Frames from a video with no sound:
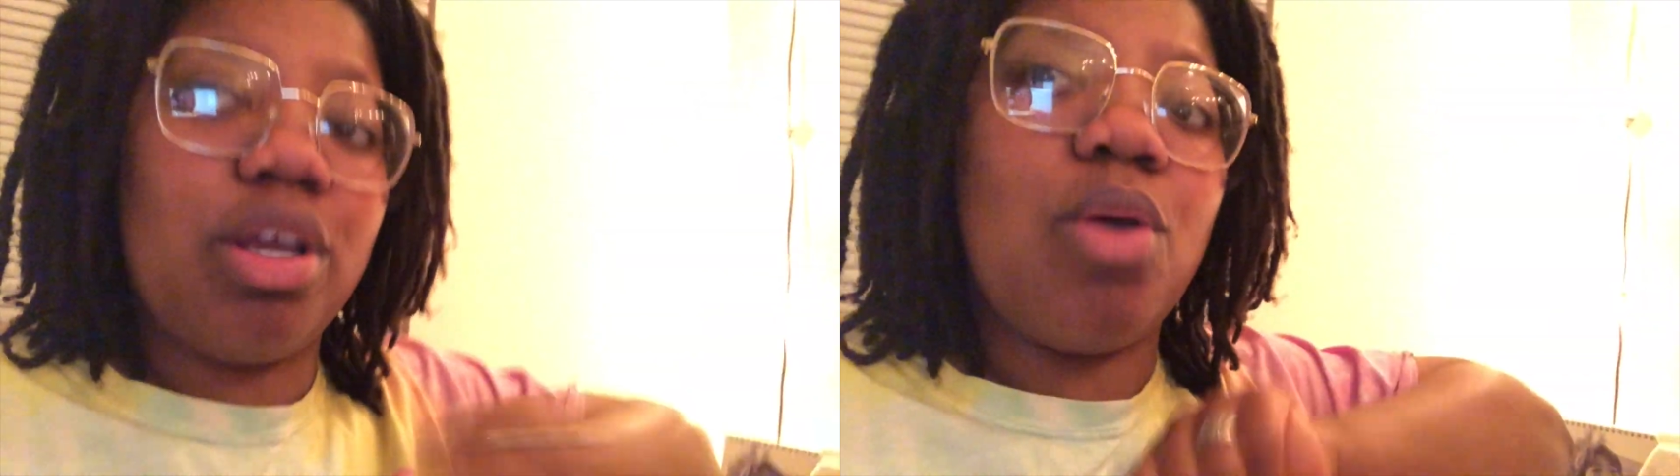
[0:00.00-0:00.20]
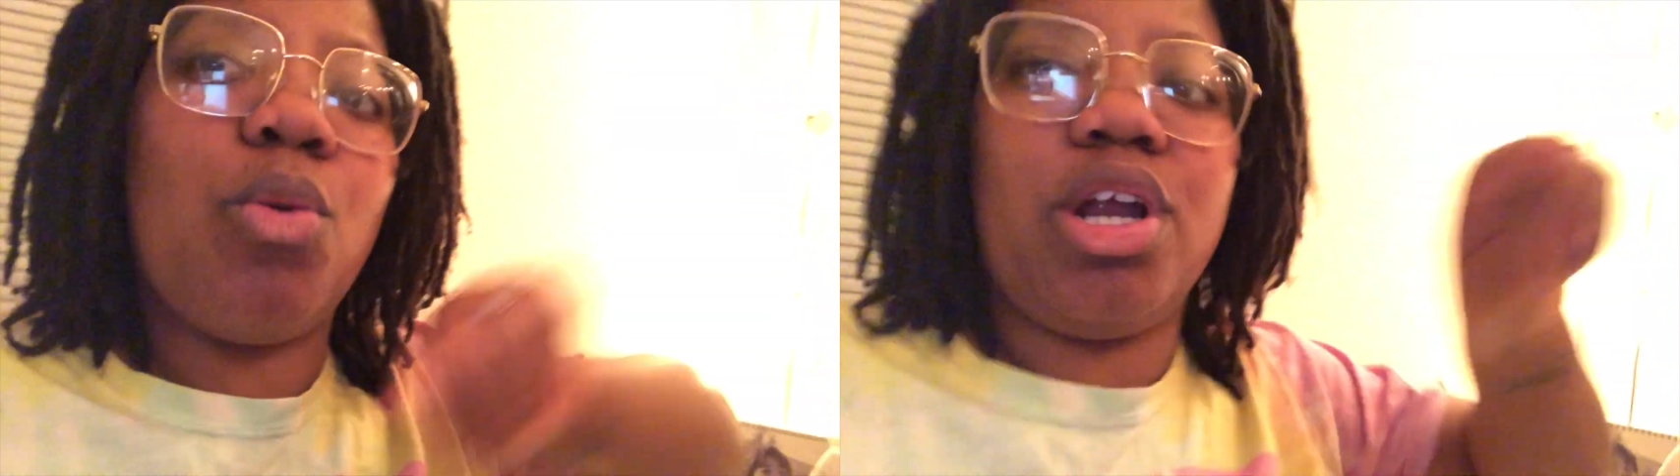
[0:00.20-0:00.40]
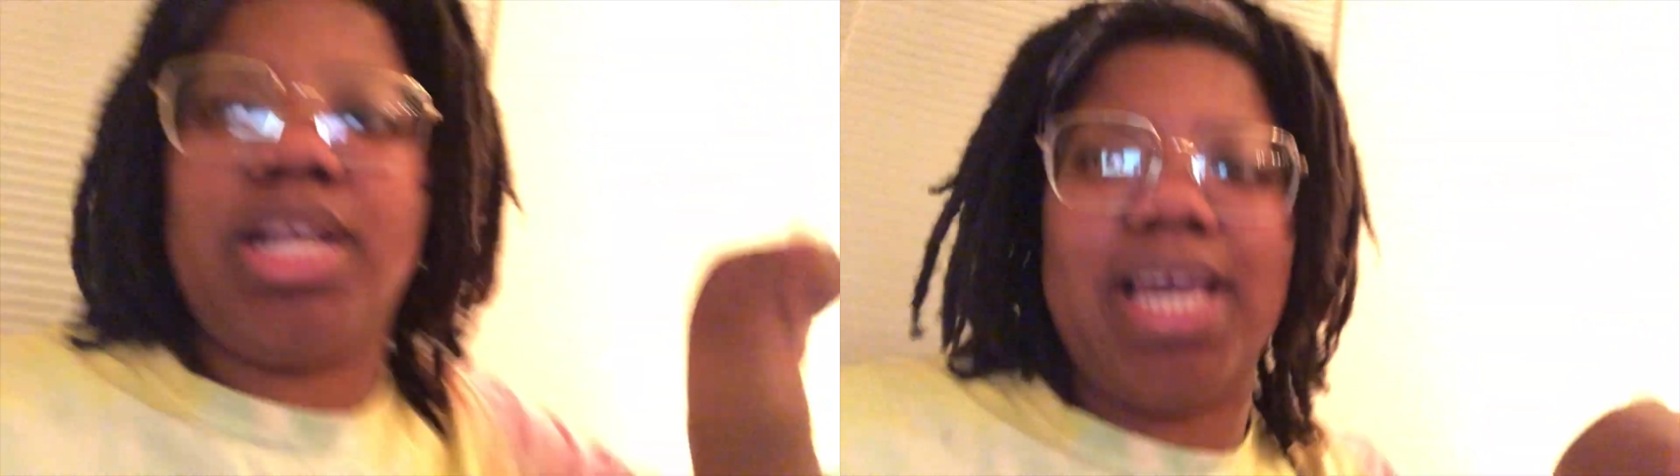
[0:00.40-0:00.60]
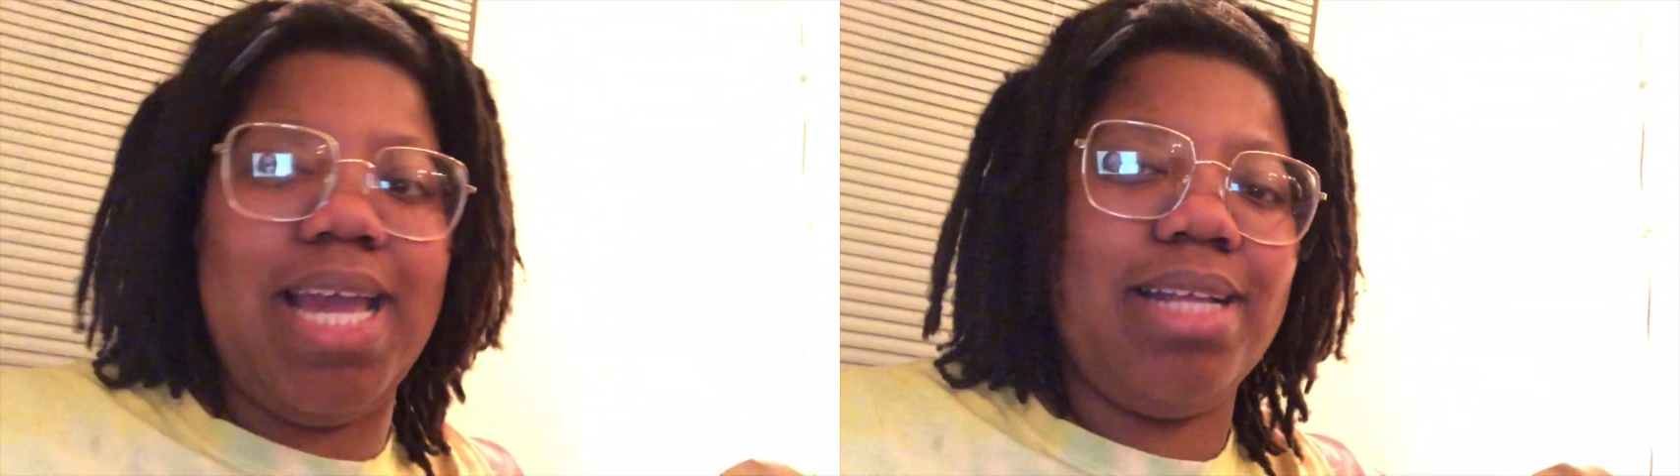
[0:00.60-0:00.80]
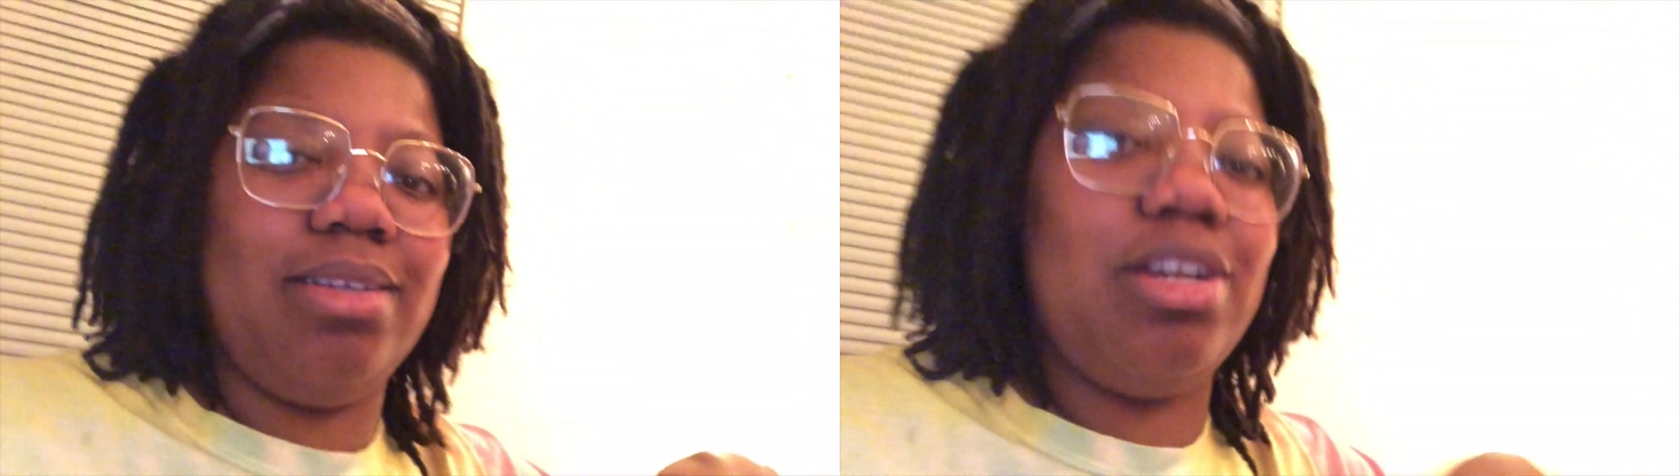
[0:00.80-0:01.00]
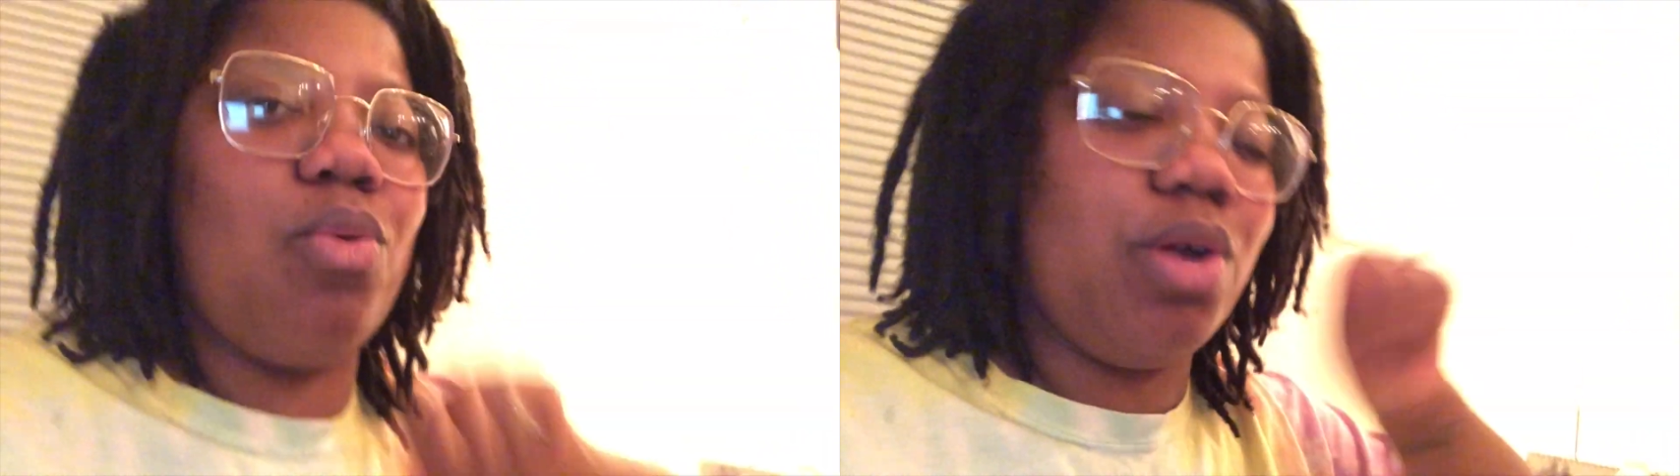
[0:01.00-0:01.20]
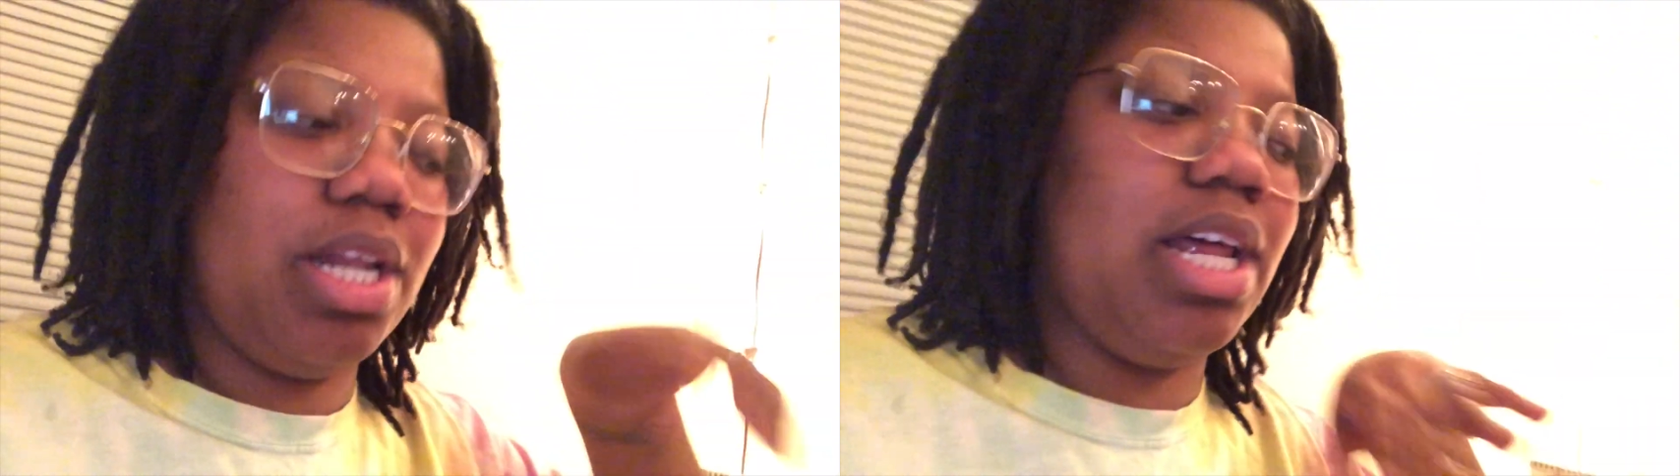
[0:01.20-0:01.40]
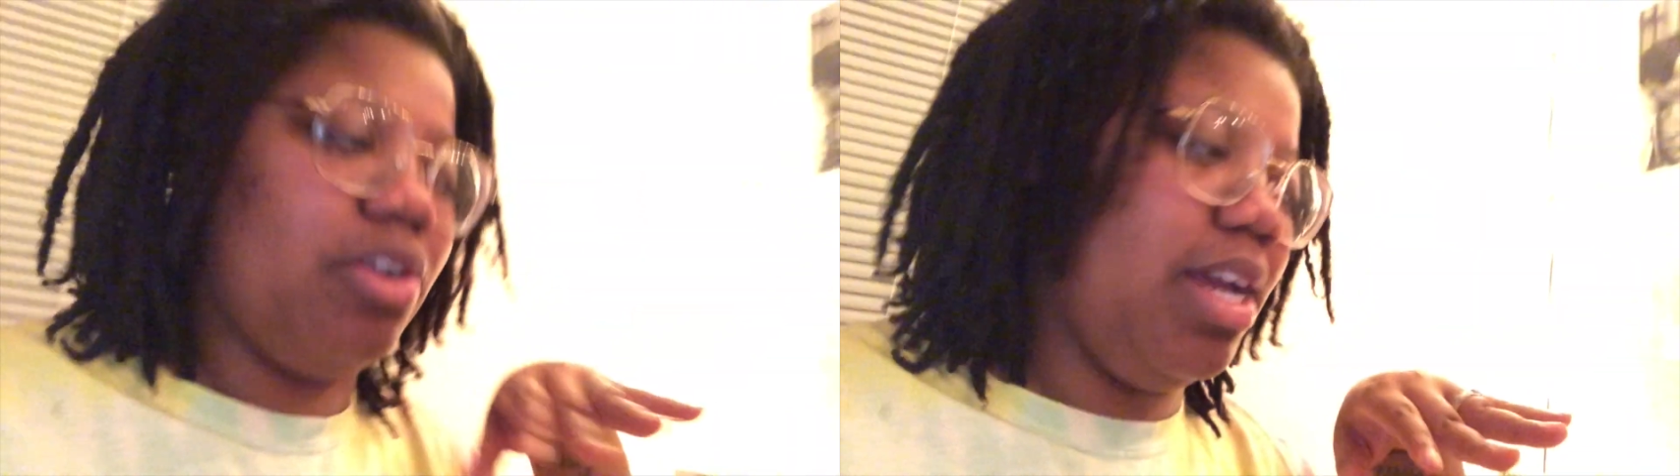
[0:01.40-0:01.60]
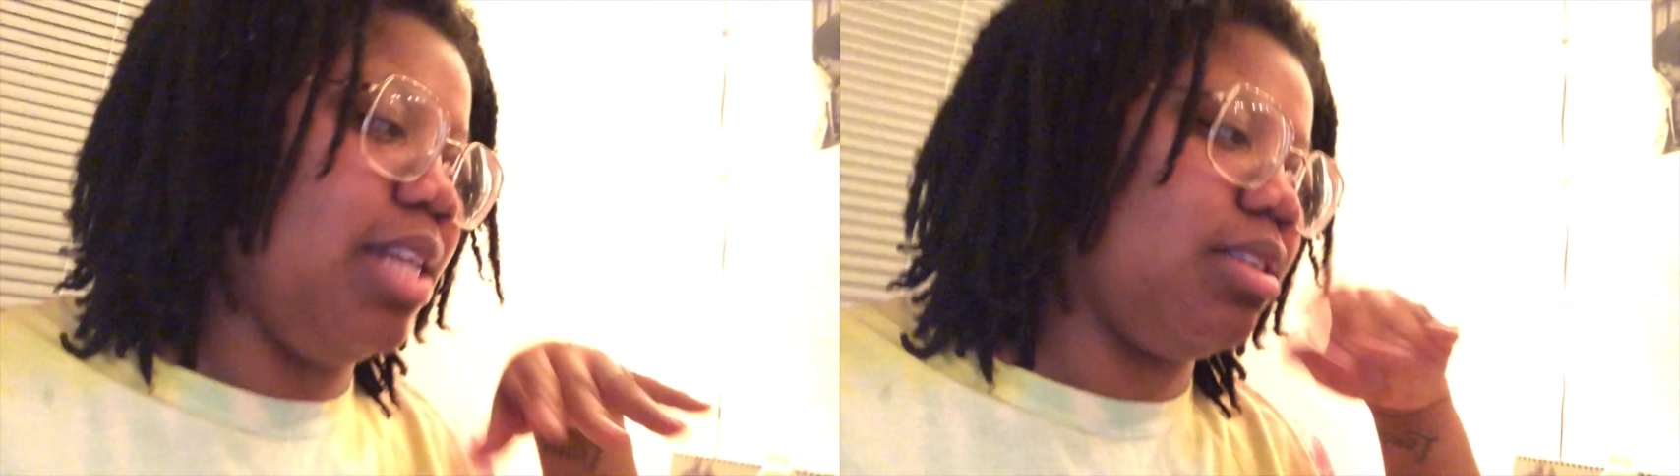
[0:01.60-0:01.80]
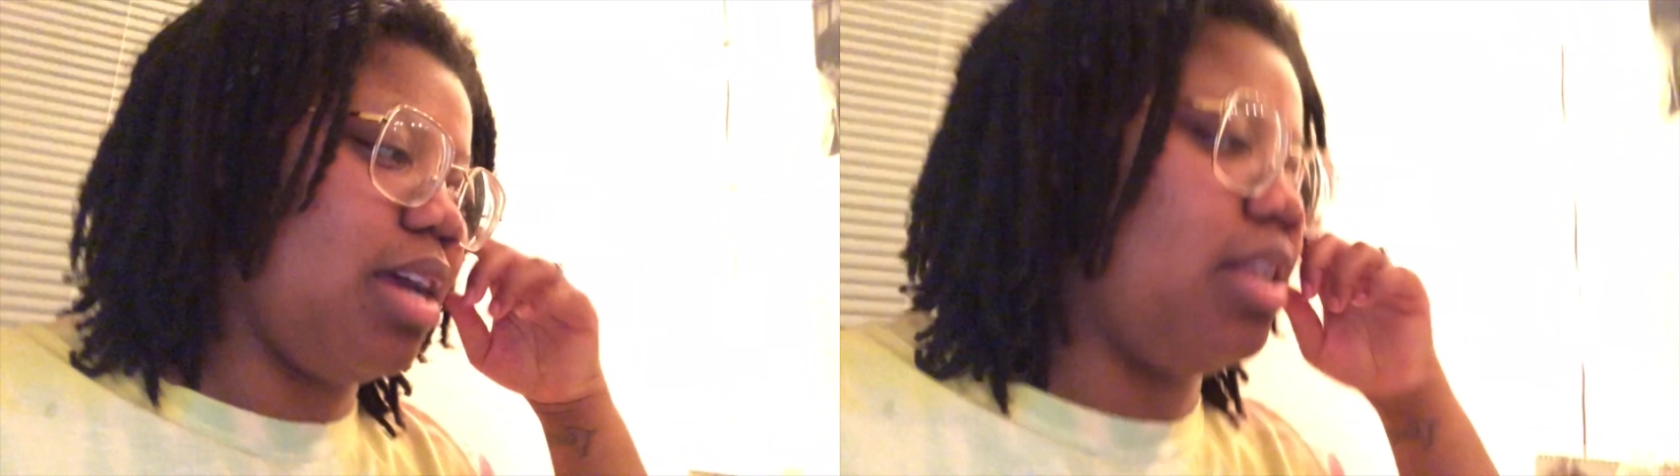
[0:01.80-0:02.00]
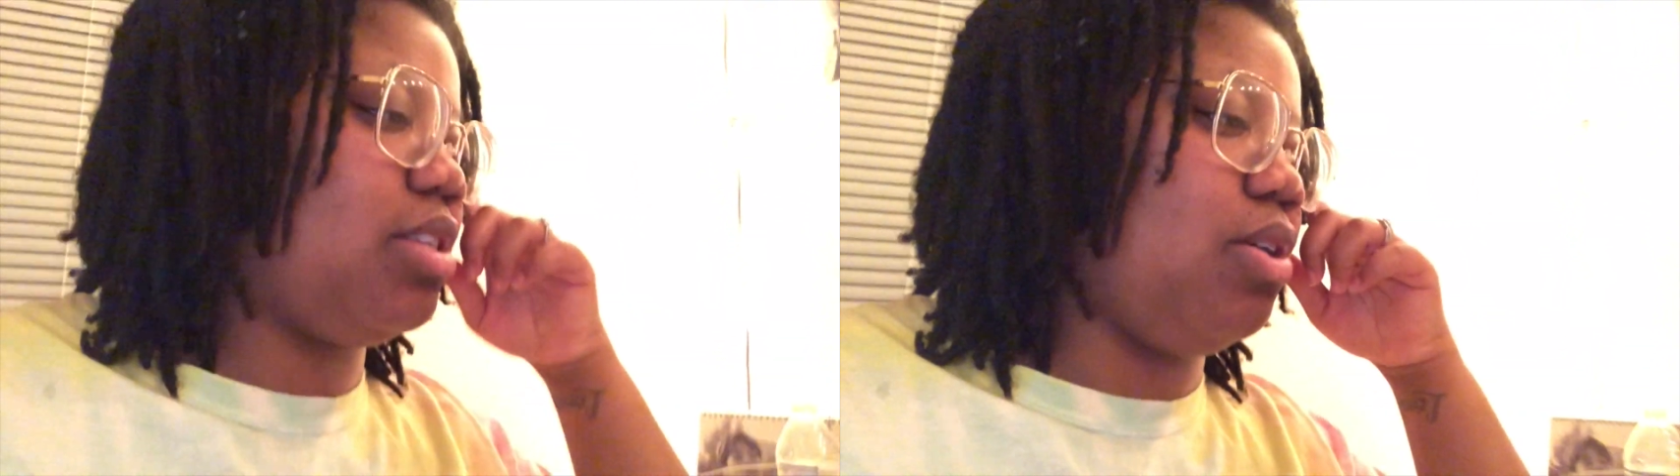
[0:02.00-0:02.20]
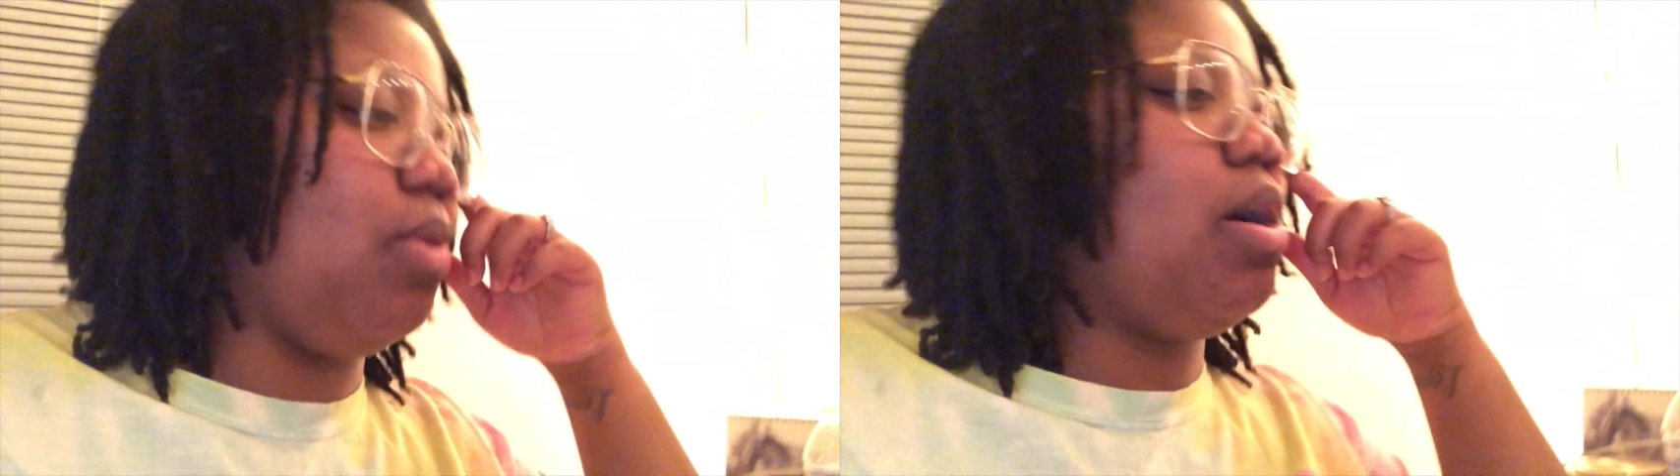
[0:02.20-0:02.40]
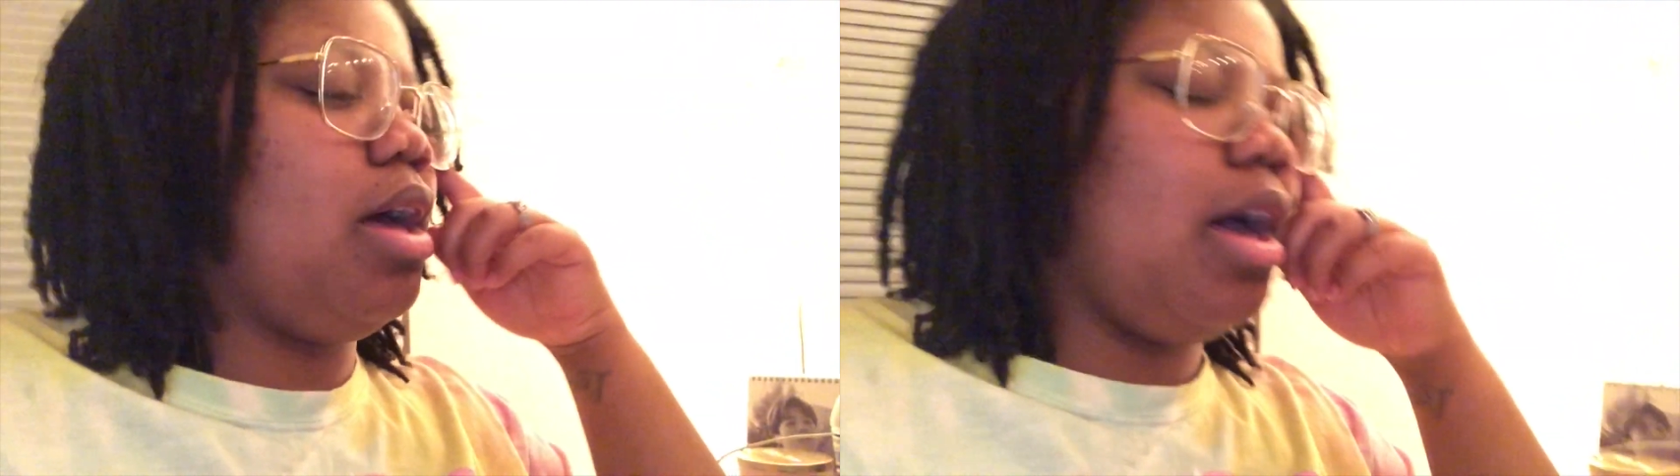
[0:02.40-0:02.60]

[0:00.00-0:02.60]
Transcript: and where to end. You know, where the letter ends at. So,